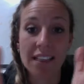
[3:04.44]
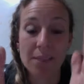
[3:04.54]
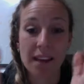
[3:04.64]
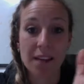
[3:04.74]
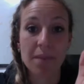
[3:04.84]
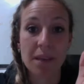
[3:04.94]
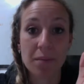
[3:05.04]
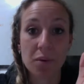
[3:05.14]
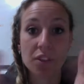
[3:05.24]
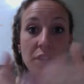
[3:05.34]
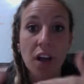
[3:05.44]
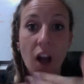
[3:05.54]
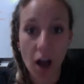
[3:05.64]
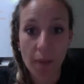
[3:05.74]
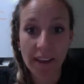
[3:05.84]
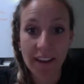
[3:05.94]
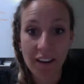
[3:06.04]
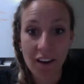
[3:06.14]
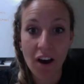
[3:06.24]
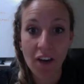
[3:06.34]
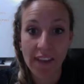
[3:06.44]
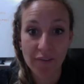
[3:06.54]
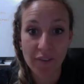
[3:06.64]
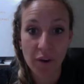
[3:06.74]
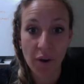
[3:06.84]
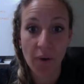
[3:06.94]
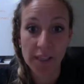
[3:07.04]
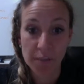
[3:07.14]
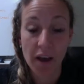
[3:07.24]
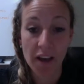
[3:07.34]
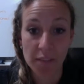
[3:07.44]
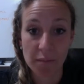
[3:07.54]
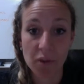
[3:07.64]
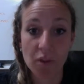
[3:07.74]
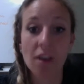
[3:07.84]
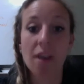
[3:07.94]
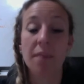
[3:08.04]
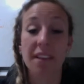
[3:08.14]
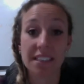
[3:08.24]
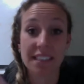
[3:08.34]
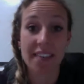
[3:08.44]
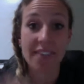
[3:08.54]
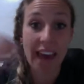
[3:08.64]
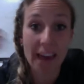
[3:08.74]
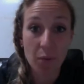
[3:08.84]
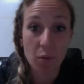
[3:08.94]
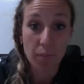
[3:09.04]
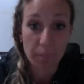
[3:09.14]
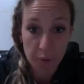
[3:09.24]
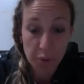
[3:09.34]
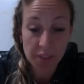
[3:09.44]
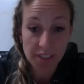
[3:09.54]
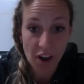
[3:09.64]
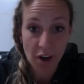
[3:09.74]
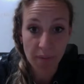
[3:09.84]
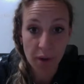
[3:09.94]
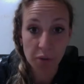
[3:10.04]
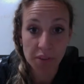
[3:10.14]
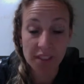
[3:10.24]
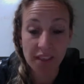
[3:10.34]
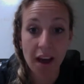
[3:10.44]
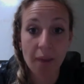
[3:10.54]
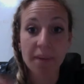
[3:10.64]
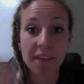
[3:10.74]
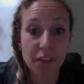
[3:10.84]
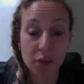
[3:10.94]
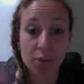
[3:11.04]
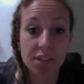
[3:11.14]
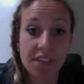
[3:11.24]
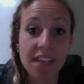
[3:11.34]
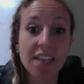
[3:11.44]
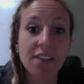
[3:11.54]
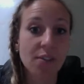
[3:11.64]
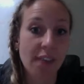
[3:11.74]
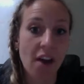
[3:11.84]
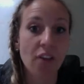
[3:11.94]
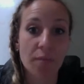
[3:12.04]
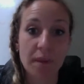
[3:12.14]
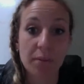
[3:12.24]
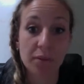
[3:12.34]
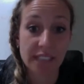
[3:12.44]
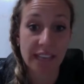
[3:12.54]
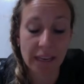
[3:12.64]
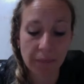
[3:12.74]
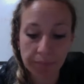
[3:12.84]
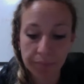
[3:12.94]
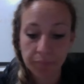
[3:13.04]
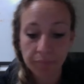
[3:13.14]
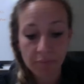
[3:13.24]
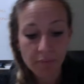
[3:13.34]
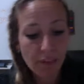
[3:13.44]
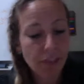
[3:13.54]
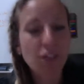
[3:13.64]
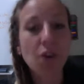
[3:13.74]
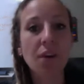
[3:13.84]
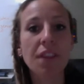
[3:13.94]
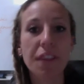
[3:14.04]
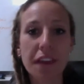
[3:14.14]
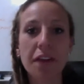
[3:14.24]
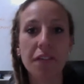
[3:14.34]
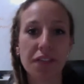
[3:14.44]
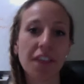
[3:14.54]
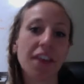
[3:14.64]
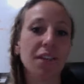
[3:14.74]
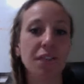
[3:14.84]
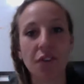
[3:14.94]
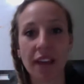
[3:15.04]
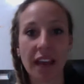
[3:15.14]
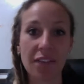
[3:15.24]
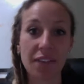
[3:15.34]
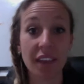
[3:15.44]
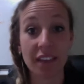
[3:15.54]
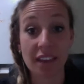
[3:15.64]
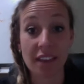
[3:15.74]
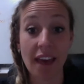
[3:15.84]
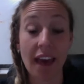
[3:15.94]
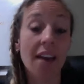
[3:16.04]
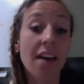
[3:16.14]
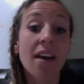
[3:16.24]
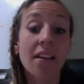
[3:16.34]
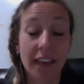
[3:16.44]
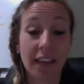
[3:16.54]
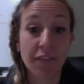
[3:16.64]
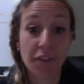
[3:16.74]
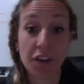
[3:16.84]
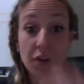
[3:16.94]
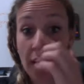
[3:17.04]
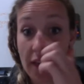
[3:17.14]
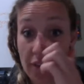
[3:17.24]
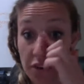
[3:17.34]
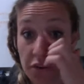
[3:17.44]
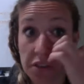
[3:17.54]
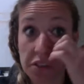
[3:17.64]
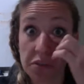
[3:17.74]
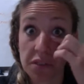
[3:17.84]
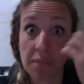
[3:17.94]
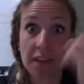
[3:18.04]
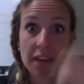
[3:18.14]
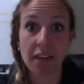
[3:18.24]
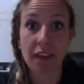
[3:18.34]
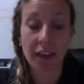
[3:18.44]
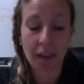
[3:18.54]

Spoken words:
many people to comment on that photo as possible, because then that will boost our posts up in the newsfeed so that other people see it. So think of creative things like that. Like for you, Heather, you could do something like